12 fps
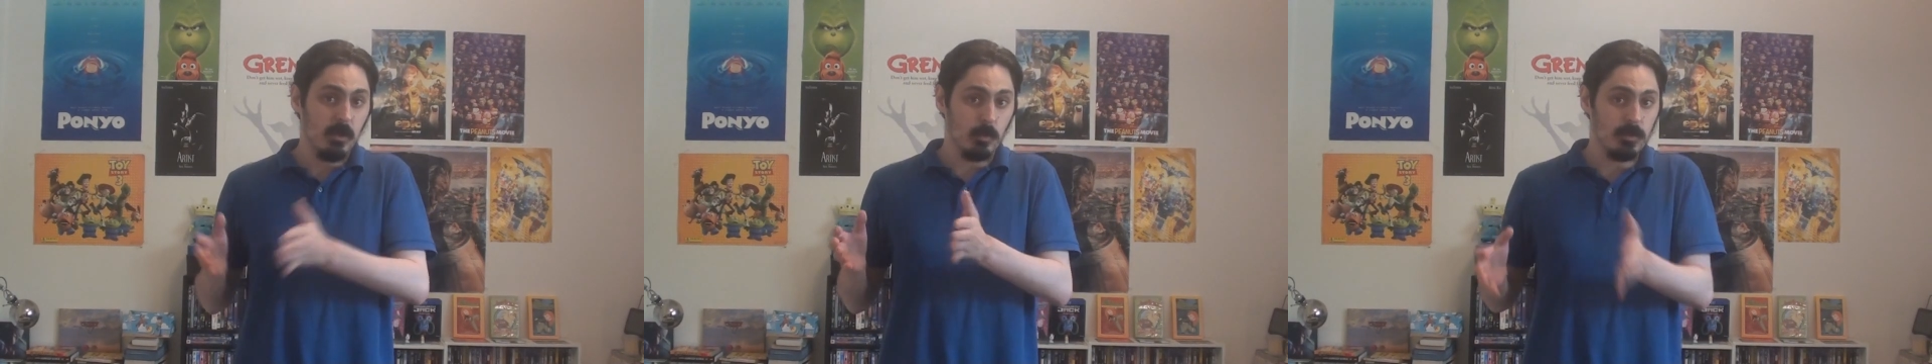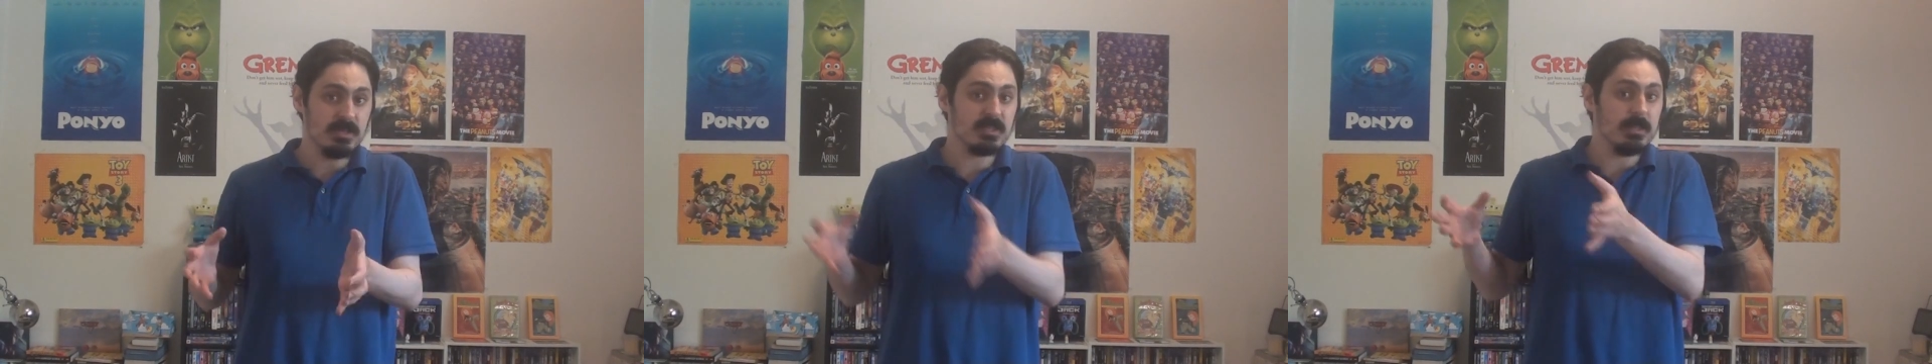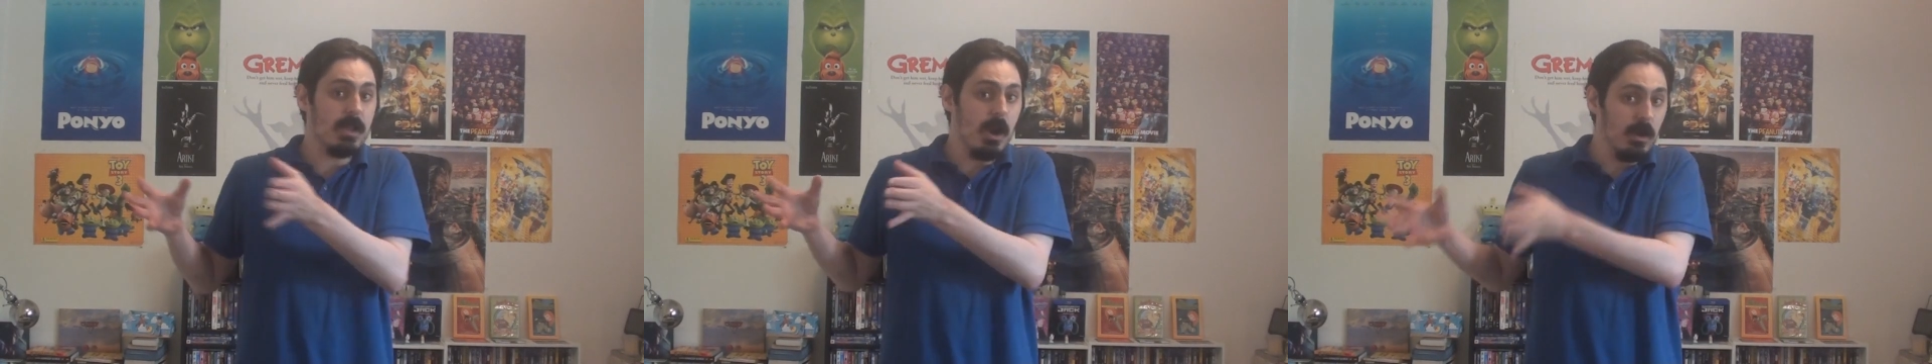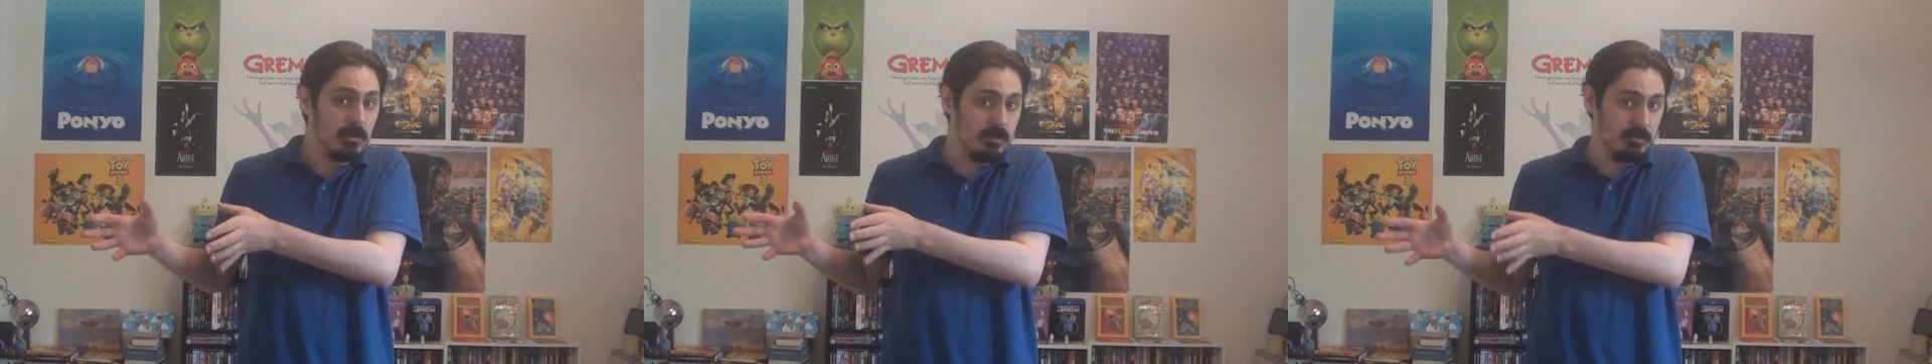Recently,
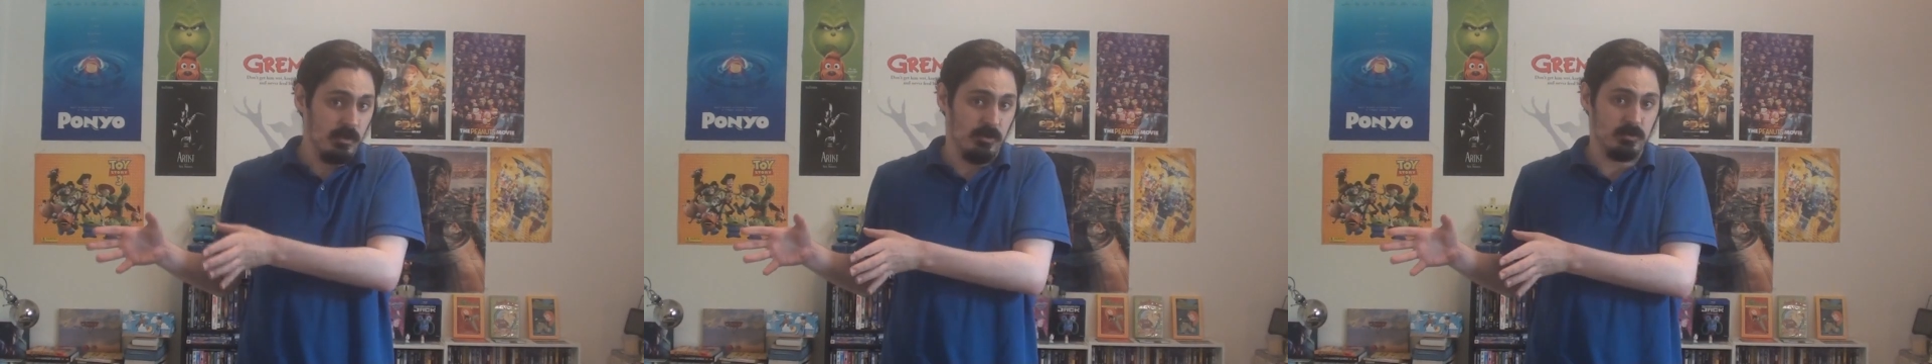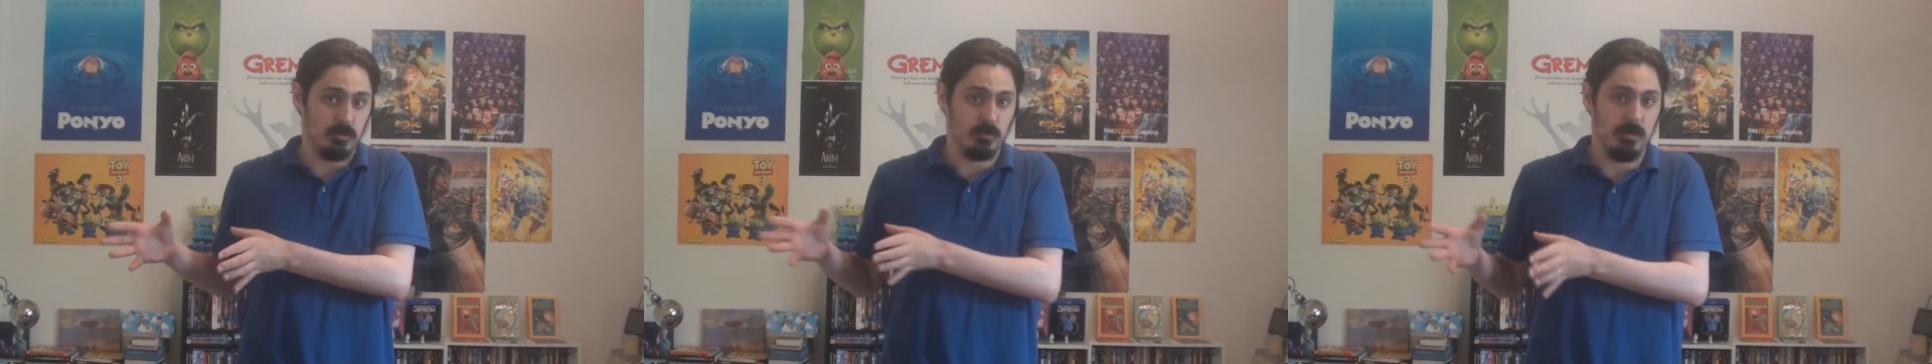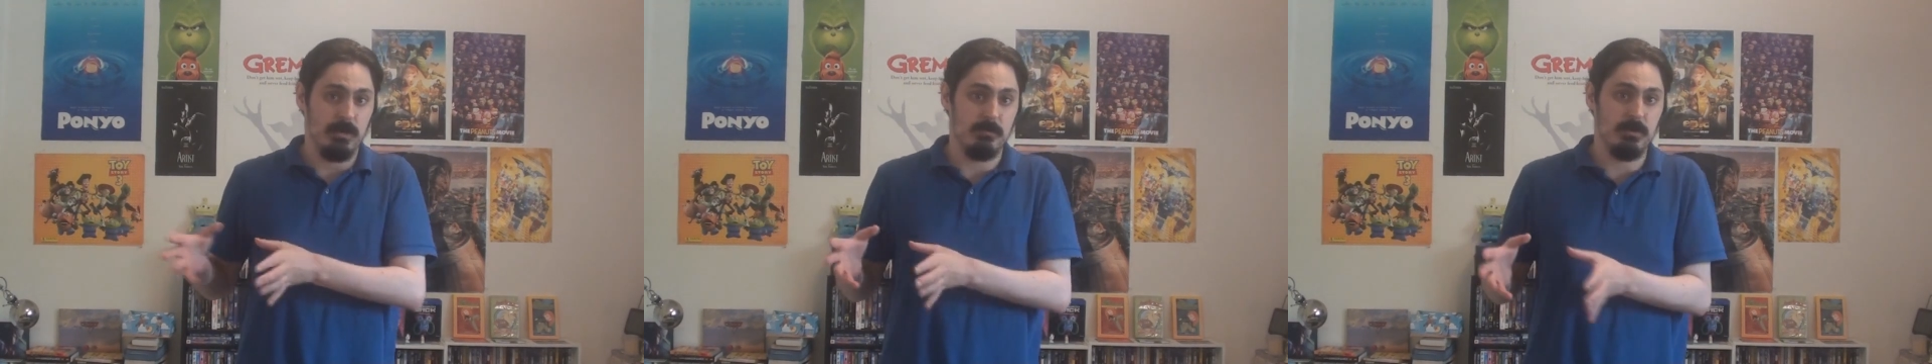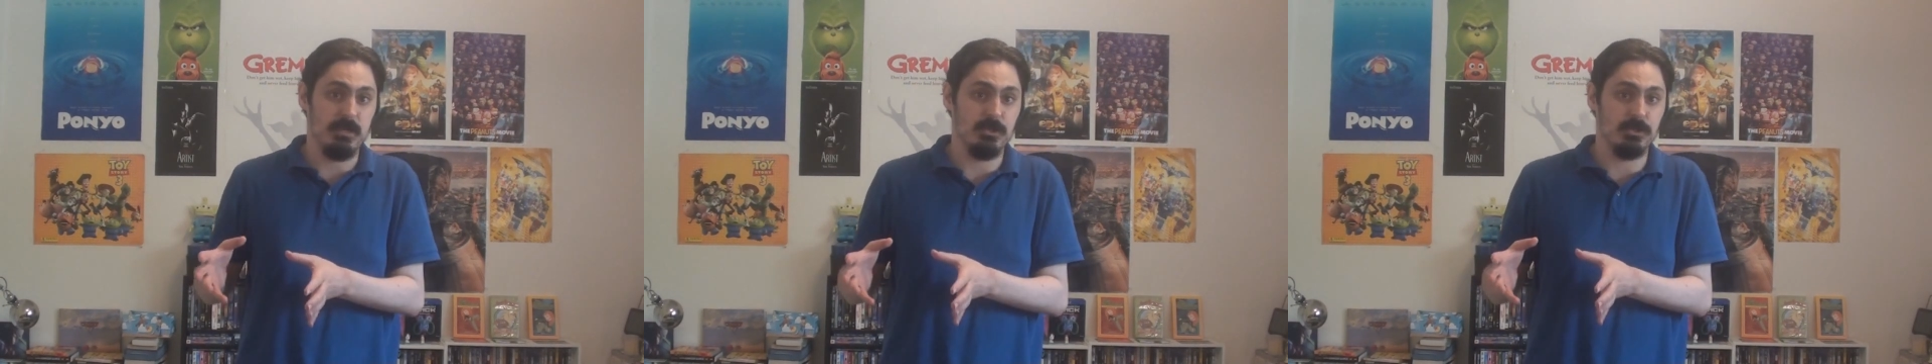Ugly Dolls was
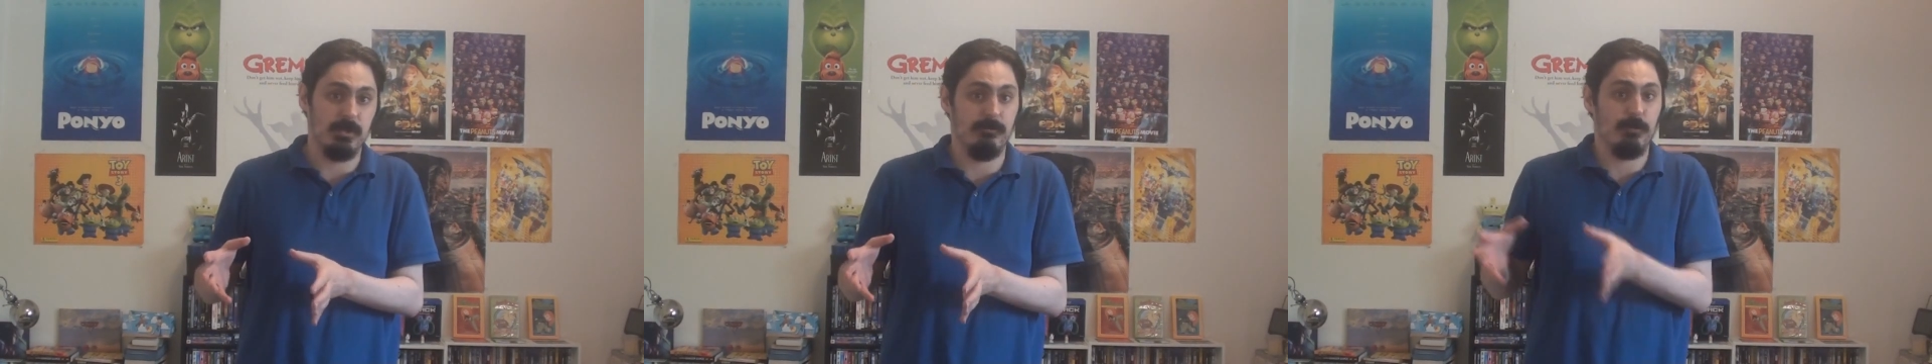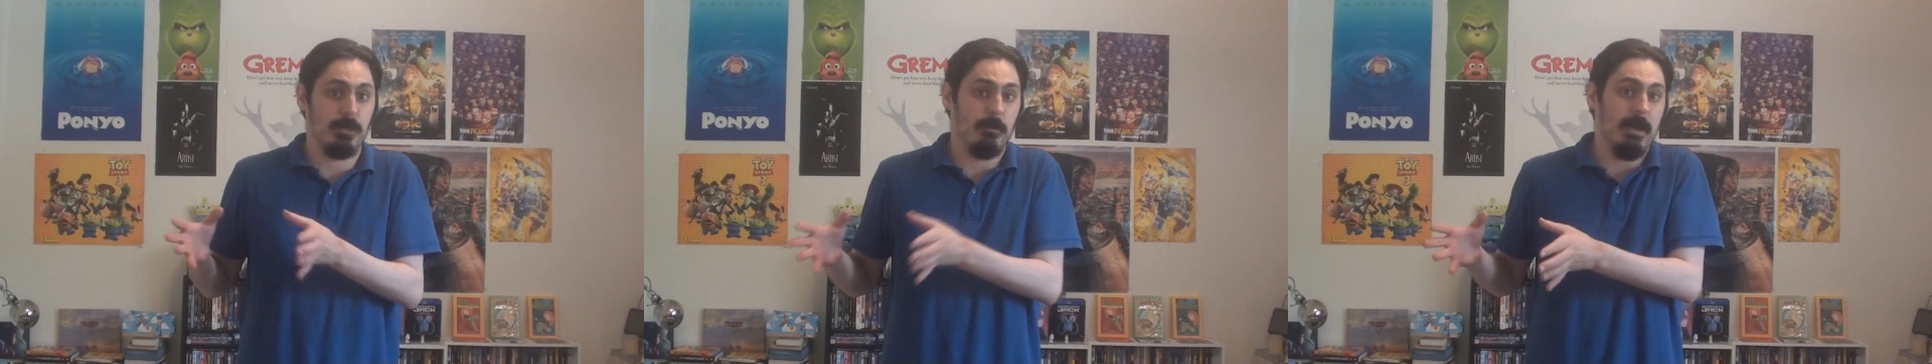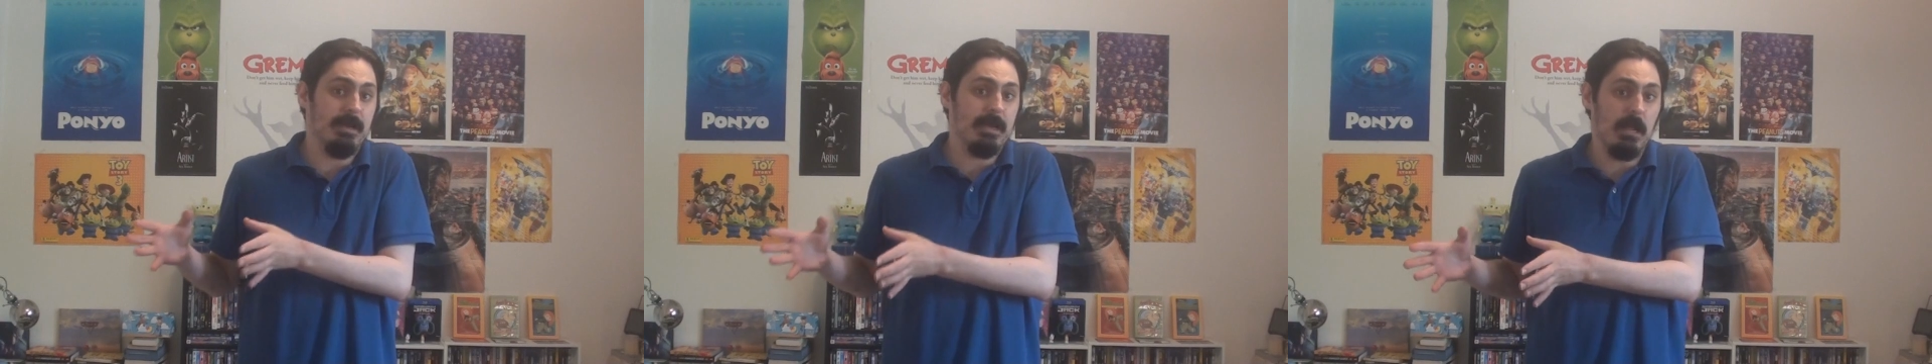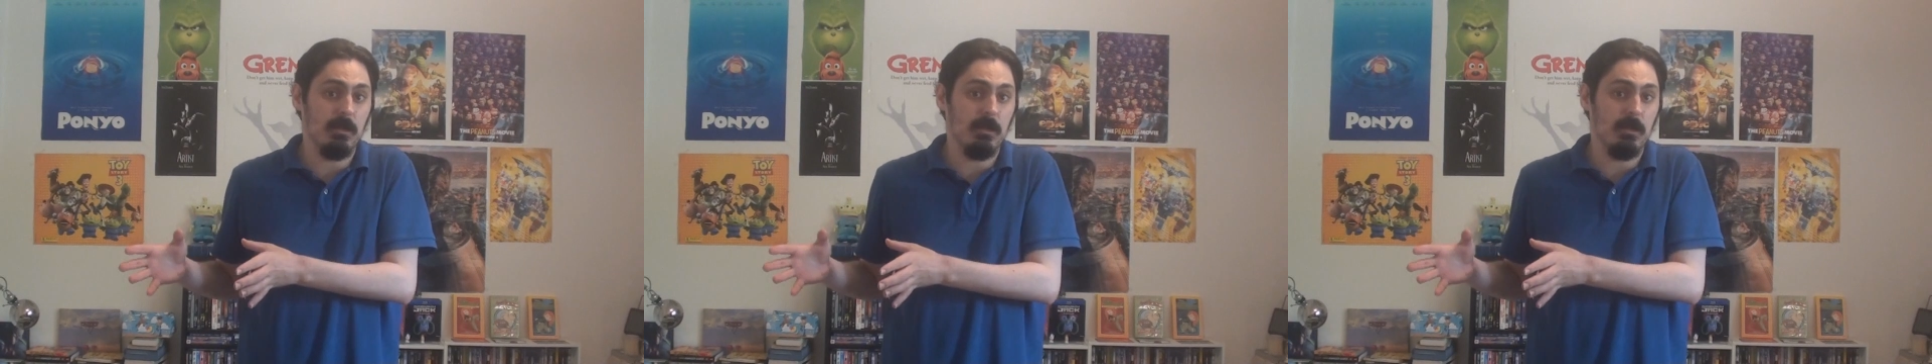rated PG for thematic